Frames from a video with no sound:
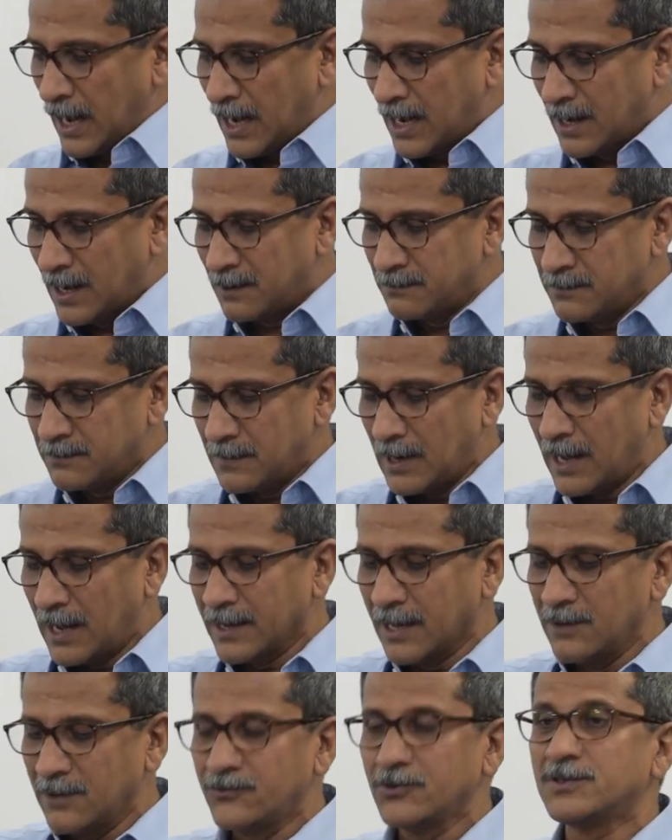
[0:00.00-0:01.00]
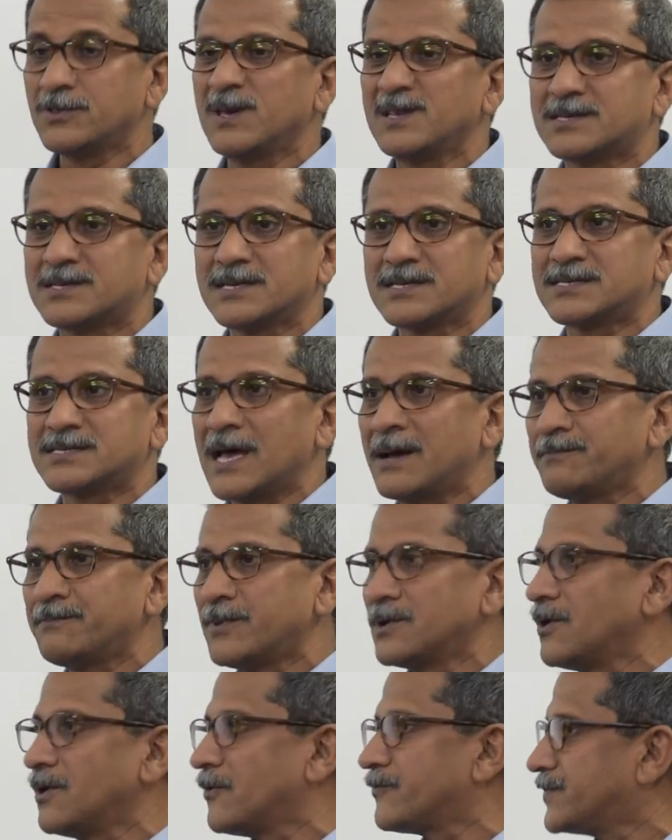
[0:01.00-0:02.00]
um, I gave you this
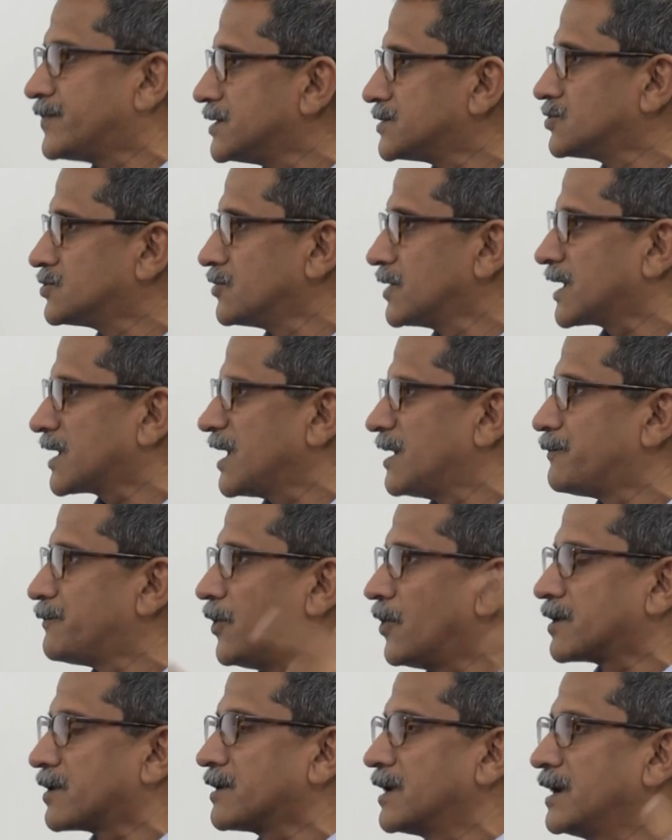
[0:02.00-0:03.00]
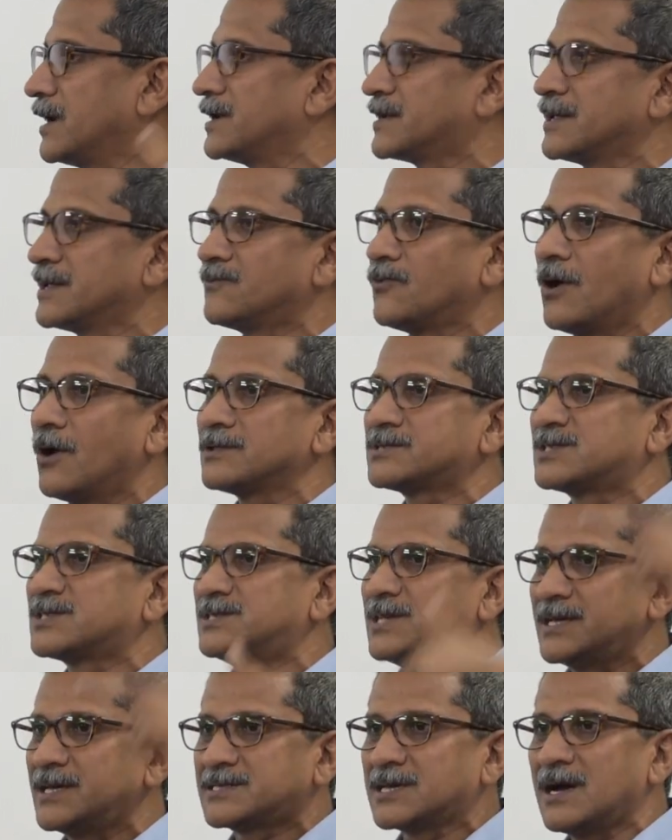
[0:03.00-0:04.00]
example of the Zurich airport. It involves
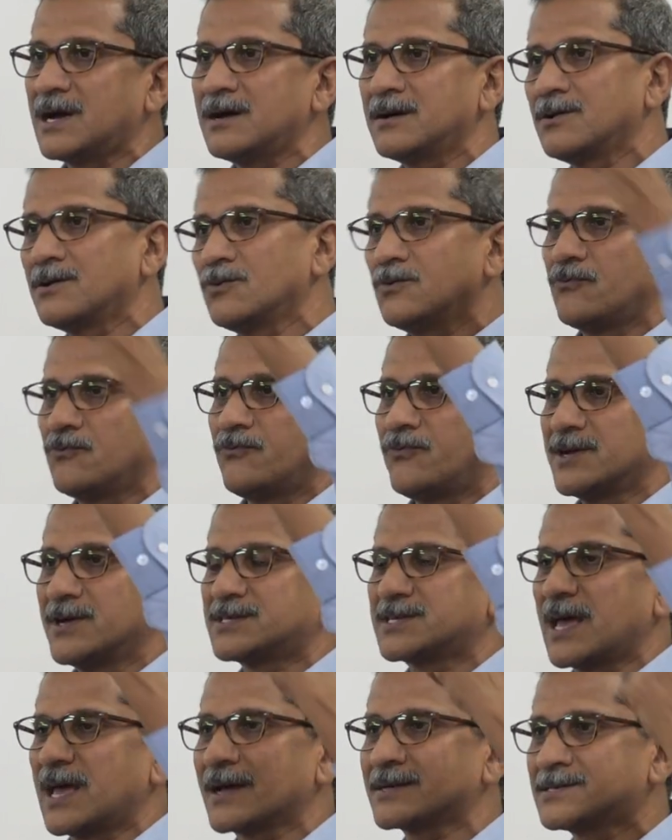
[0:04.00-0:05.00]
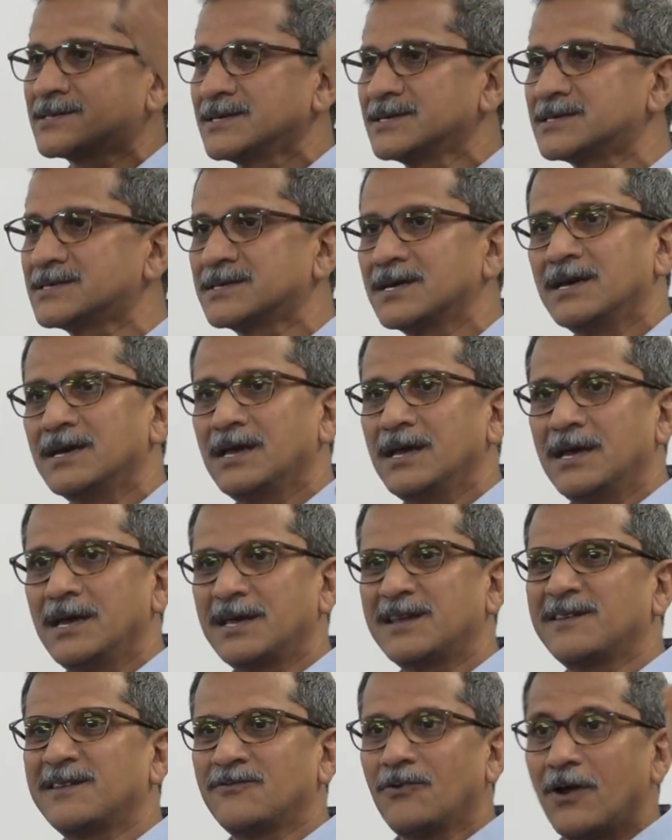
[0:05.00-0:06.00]
data, first axis,
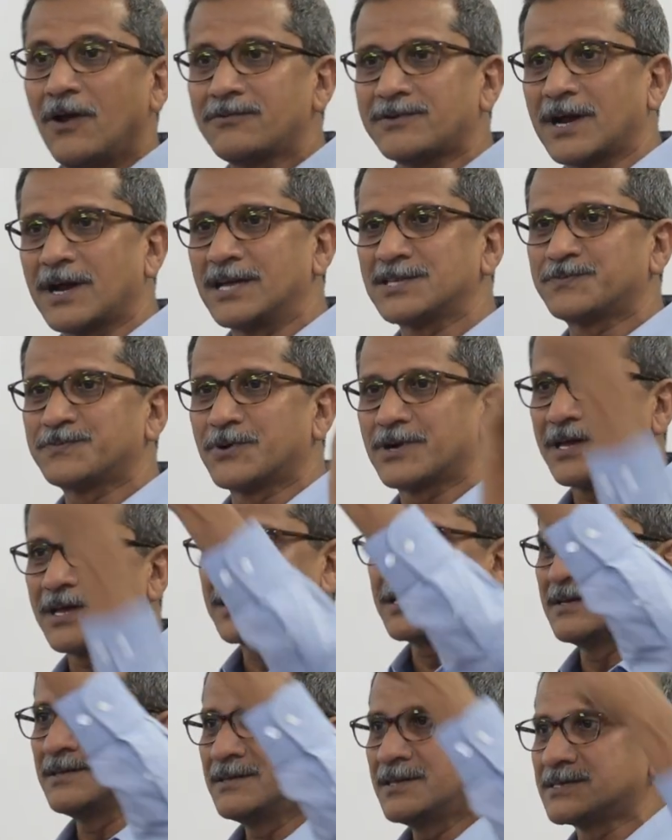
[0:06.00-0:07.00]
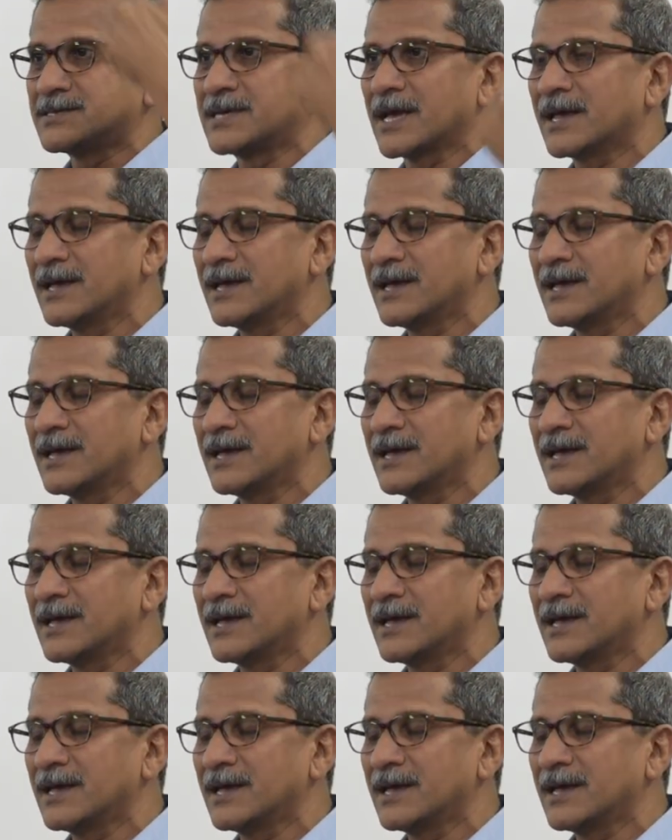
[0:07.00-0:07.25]
it involved transportation, the